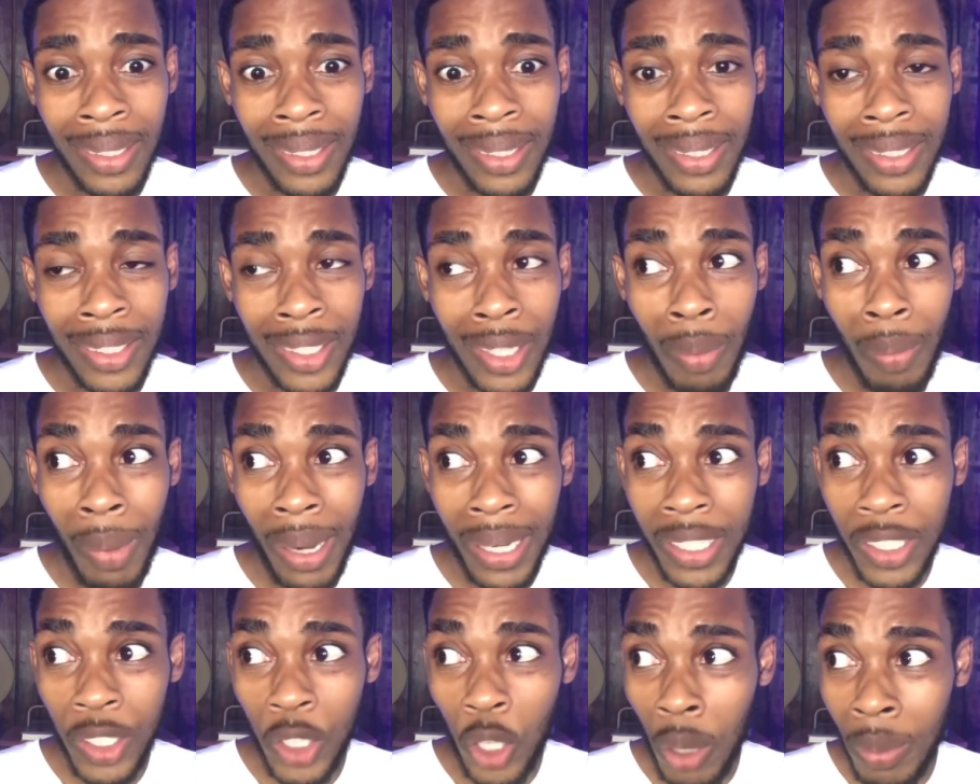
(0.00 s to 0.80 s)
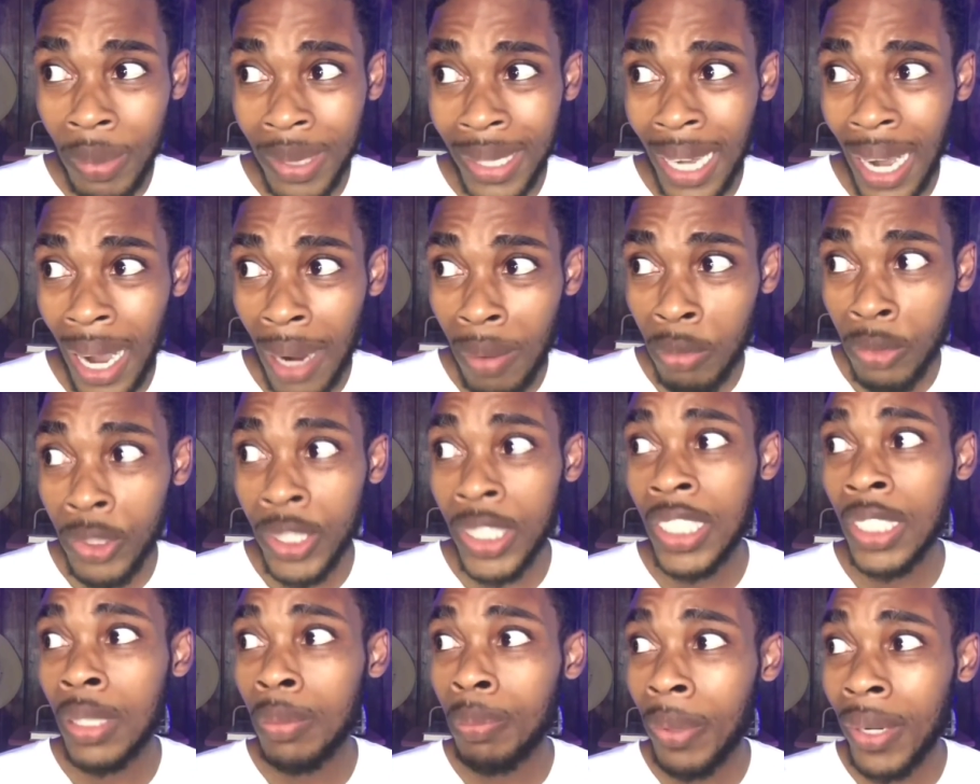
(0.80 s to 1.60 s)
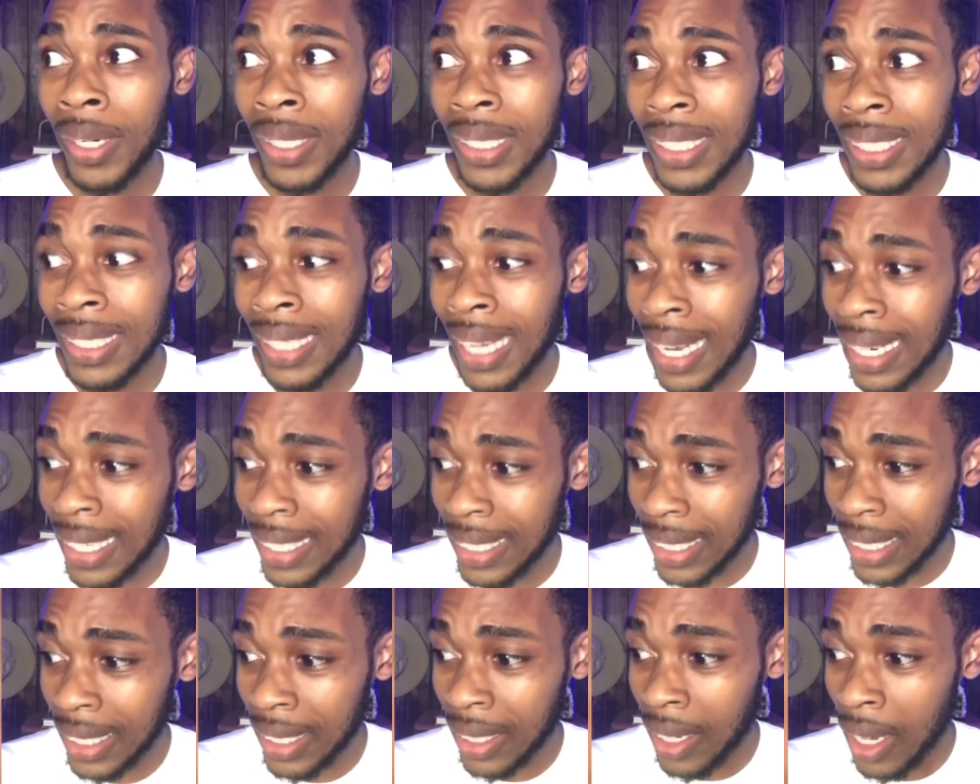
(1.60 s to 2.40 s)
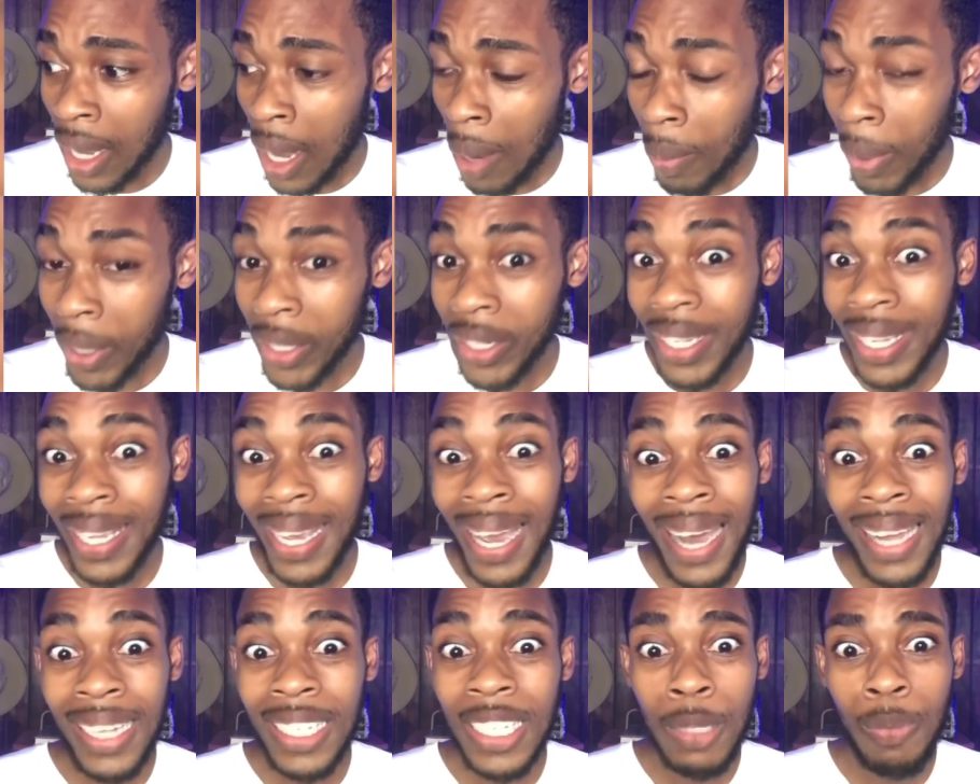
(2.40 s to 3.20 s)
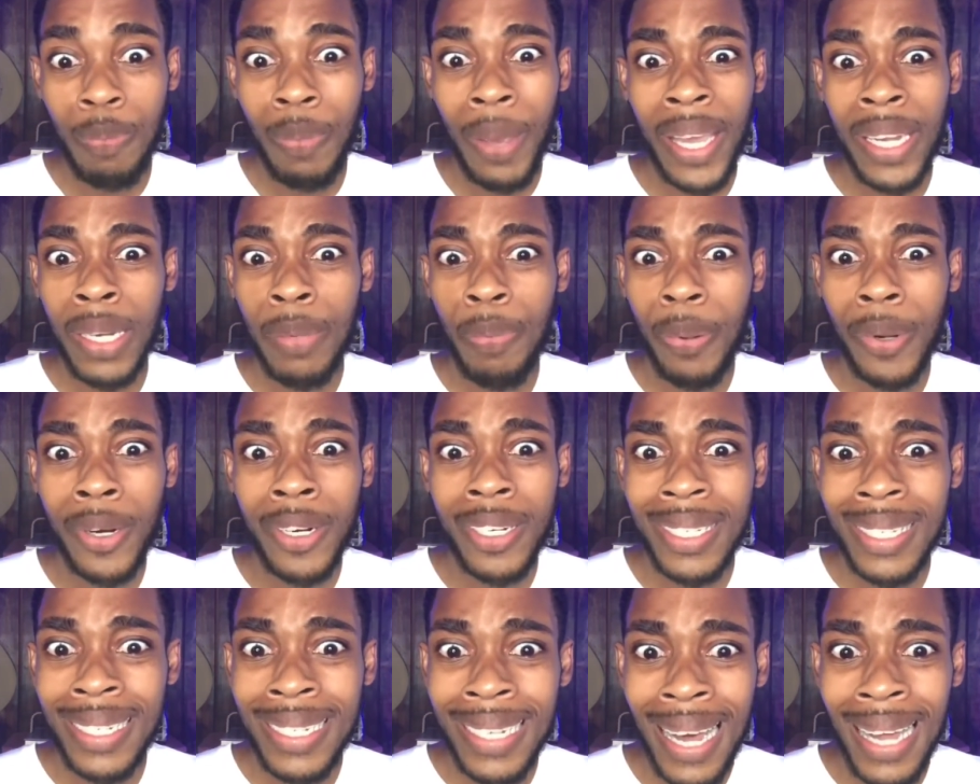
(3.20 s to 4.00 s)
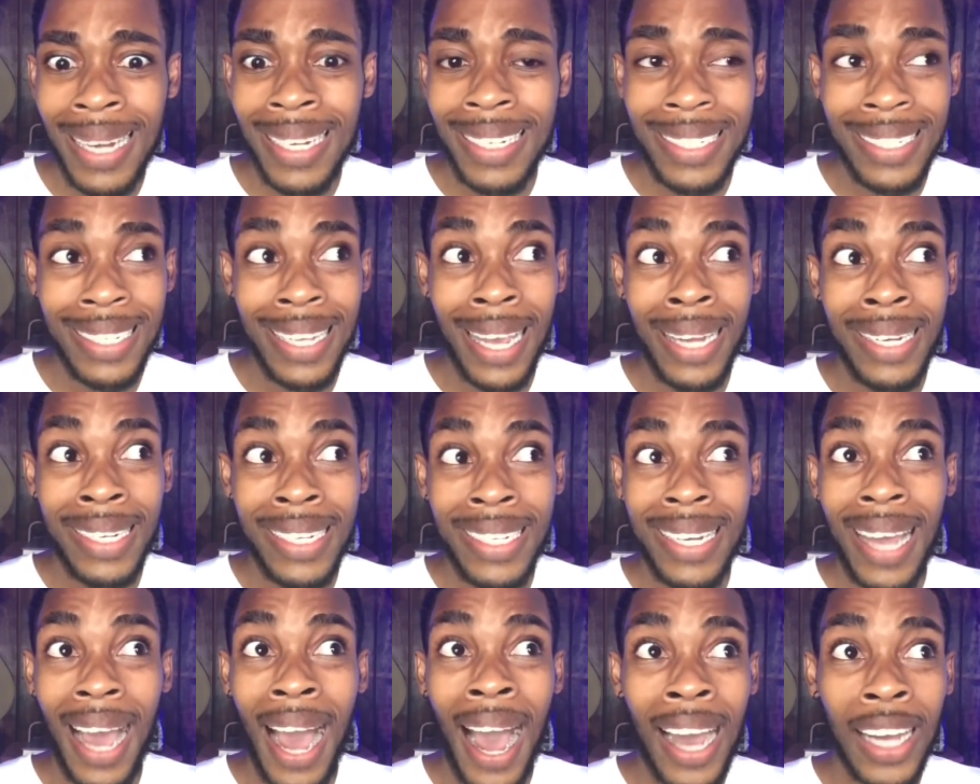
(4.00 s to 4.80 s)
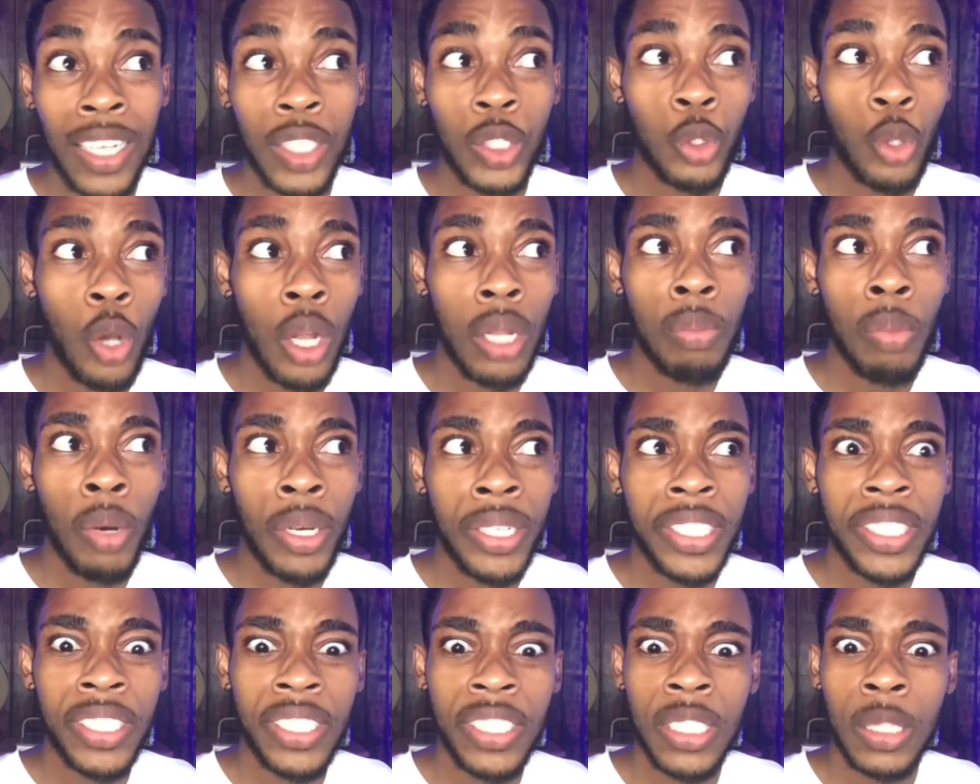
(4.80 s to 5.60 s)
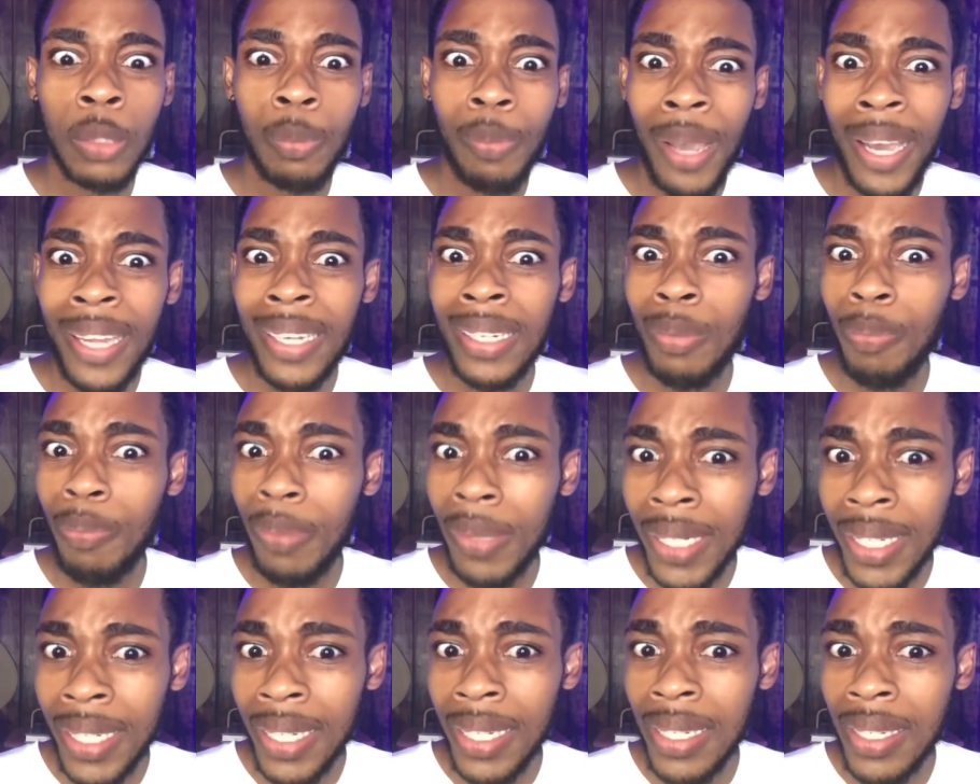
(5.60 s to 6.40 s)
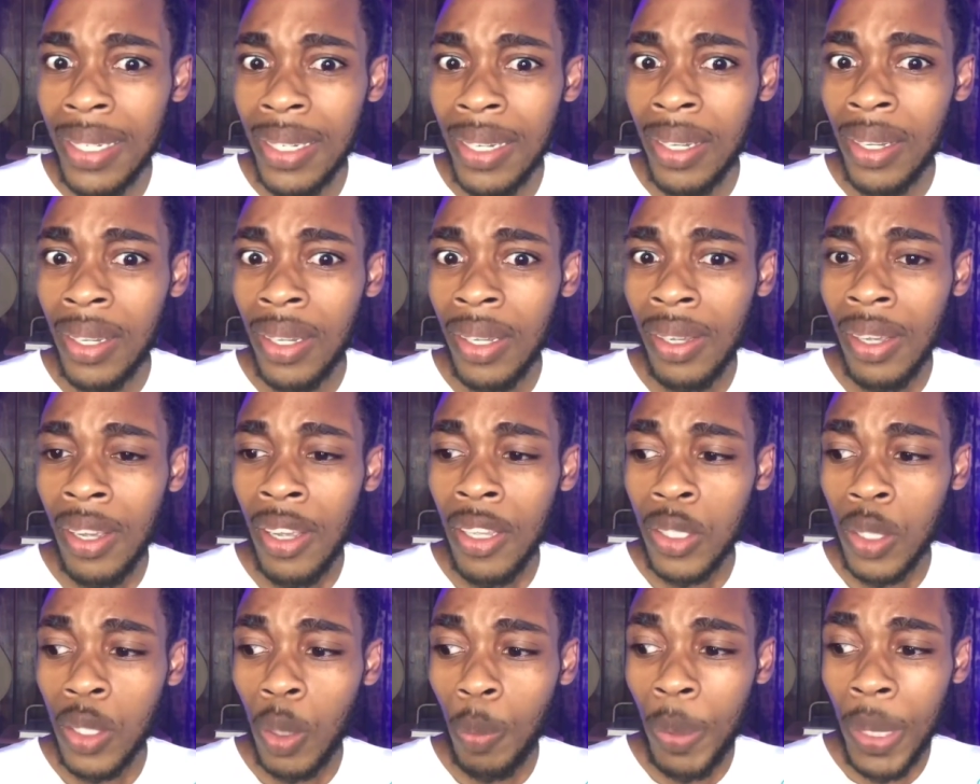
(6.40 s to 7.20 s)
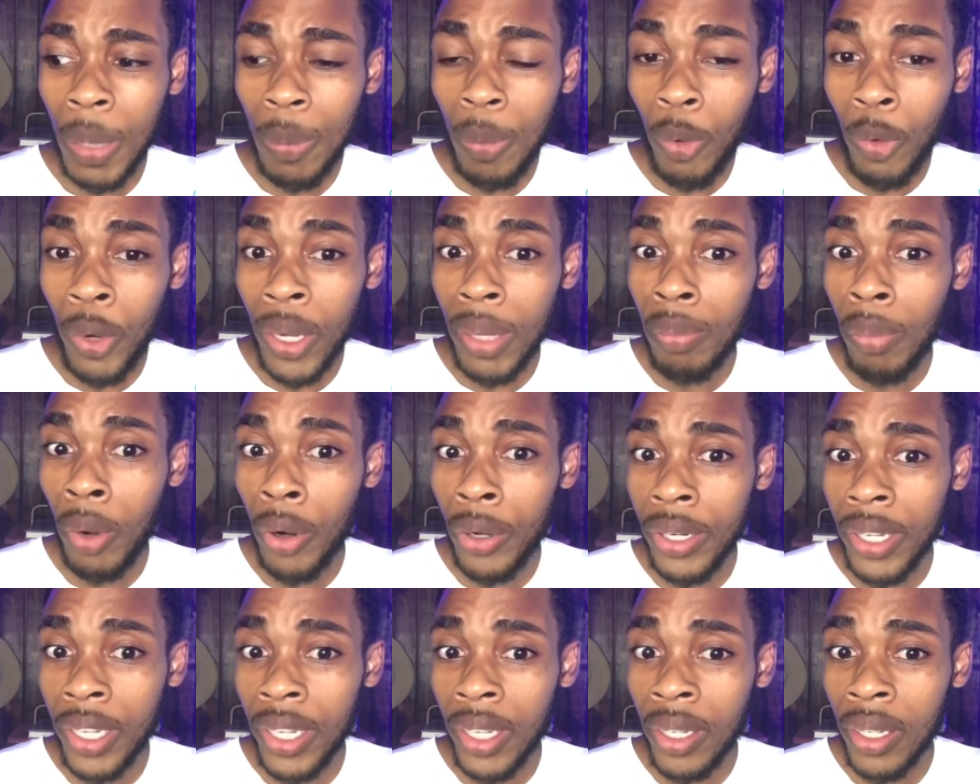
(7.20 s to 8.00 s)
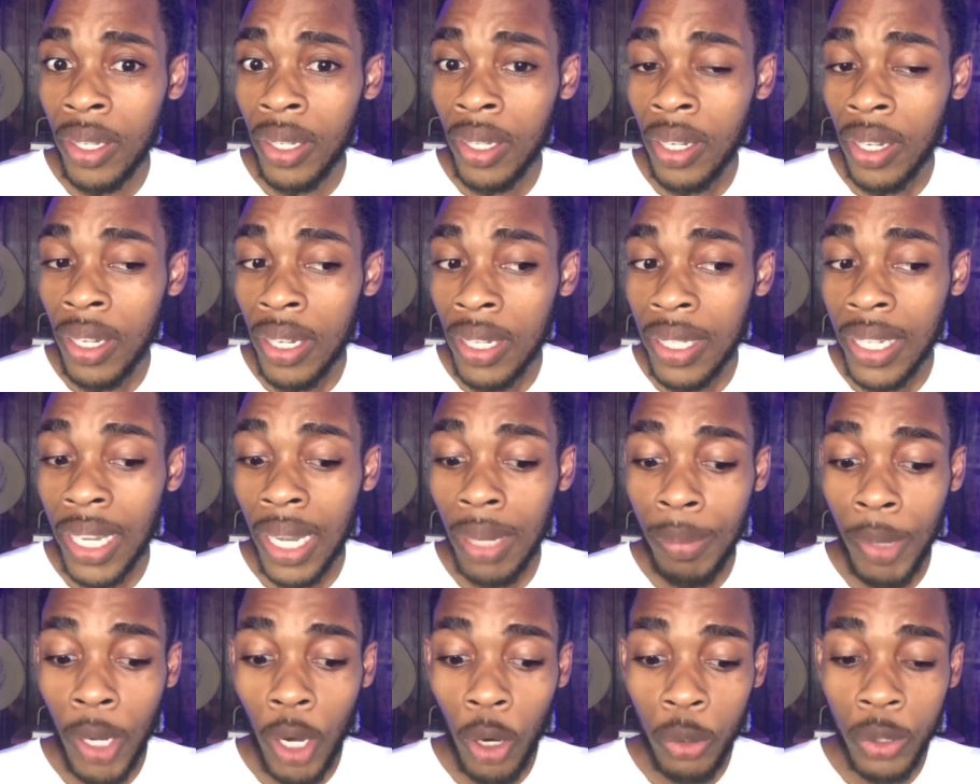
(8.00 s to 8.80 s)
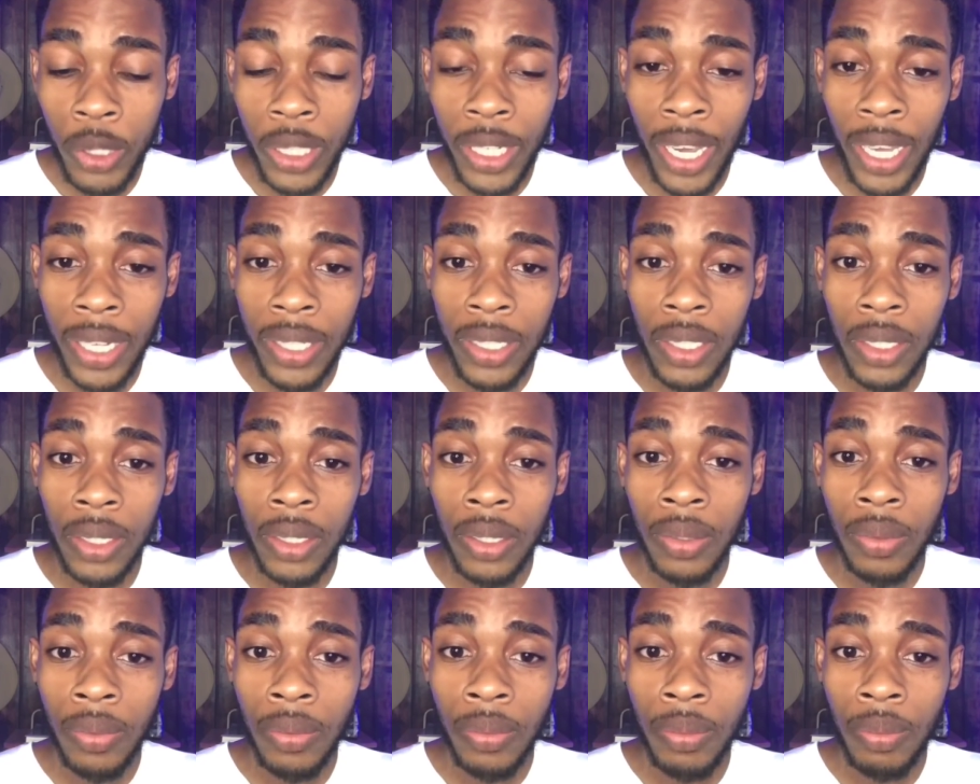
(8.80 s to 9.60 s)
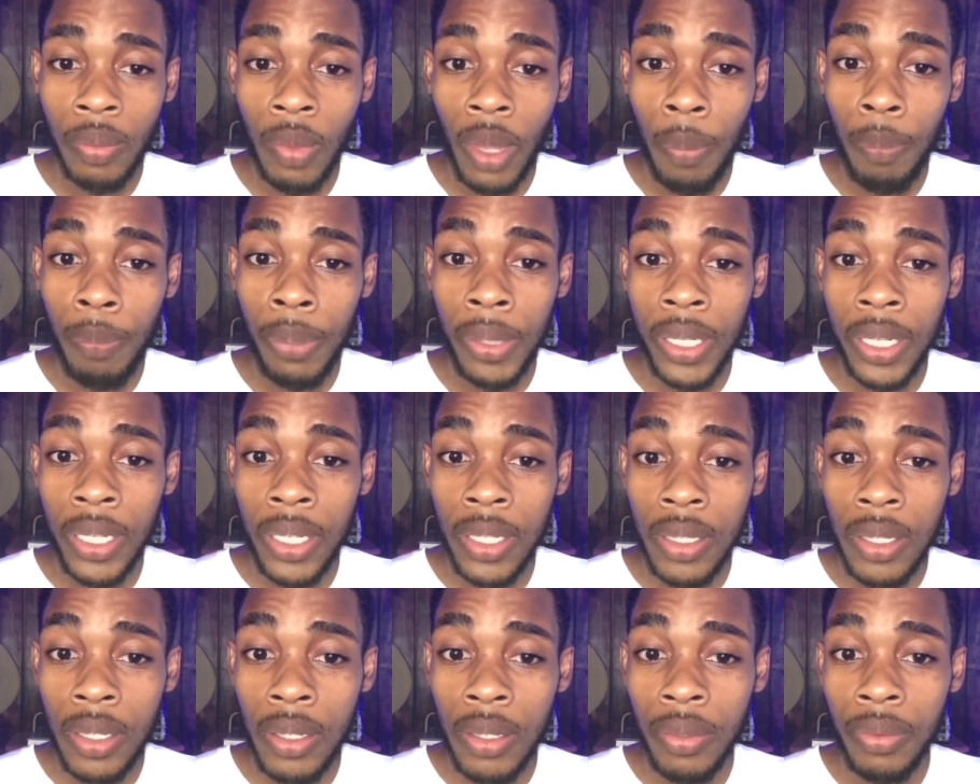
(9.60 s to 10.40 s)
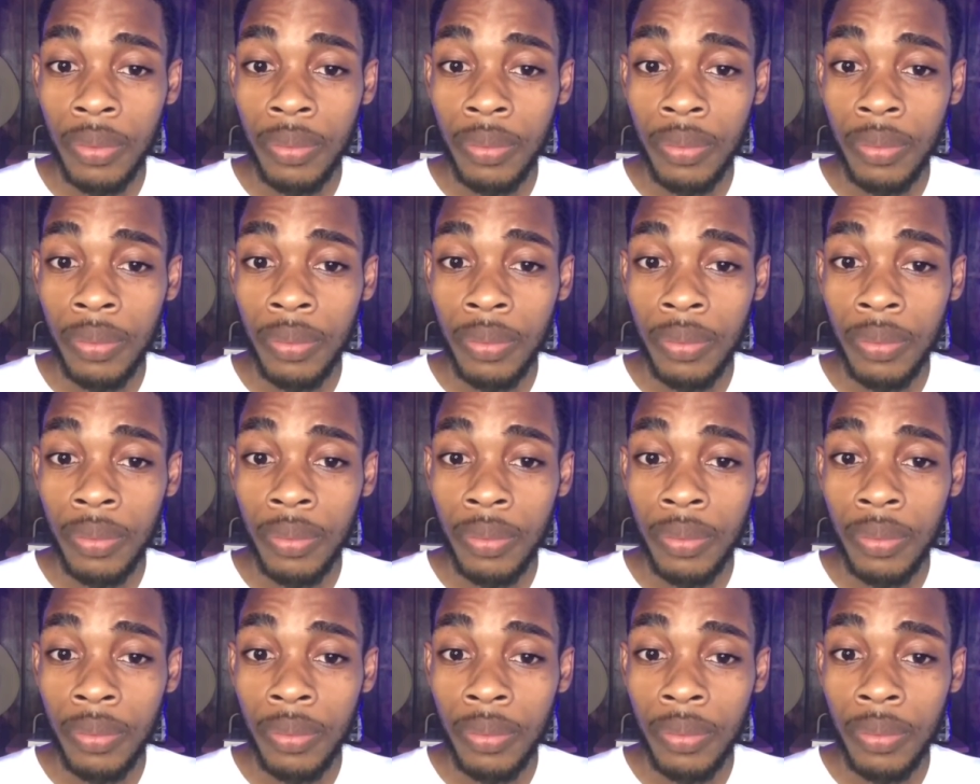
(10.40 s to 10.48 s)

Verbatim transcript: Somebody told me that I'm rich in personality, but you can't spend personality. I need actual money to spend, please. So people with money, tell me how to get it. Please.